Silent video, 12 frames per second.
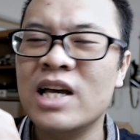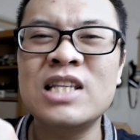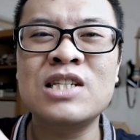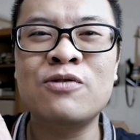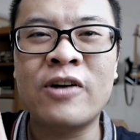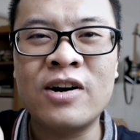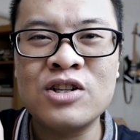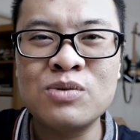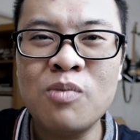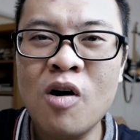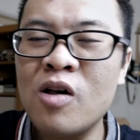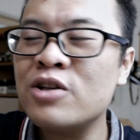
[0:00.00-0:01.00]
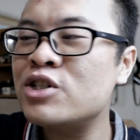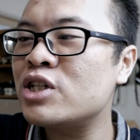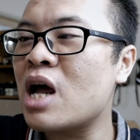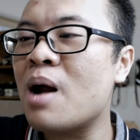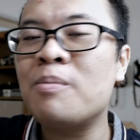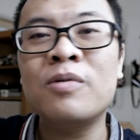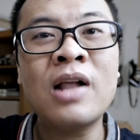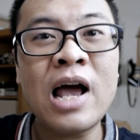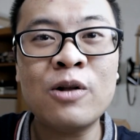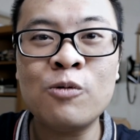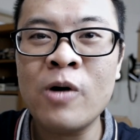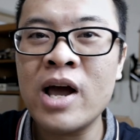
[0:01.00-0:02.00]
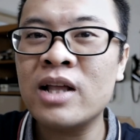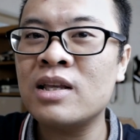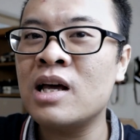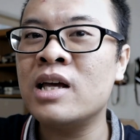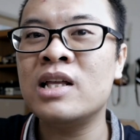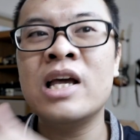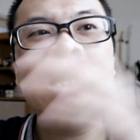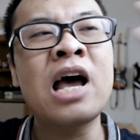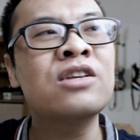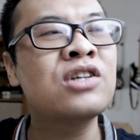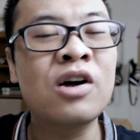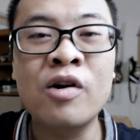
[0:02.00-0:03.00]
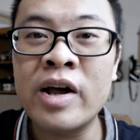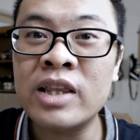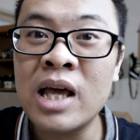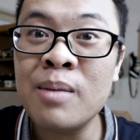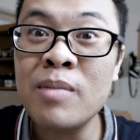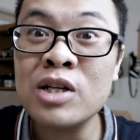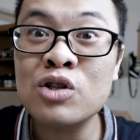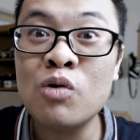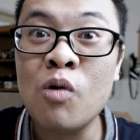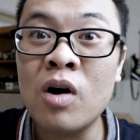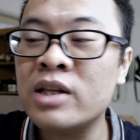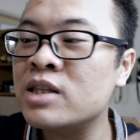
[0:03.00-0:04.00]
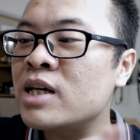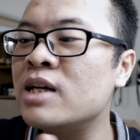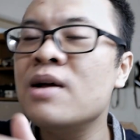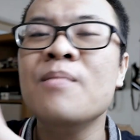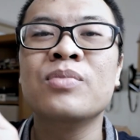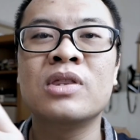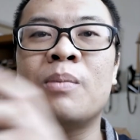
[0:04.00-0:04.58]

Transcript: It's very small, sharp, lightweight, it has a great image quality,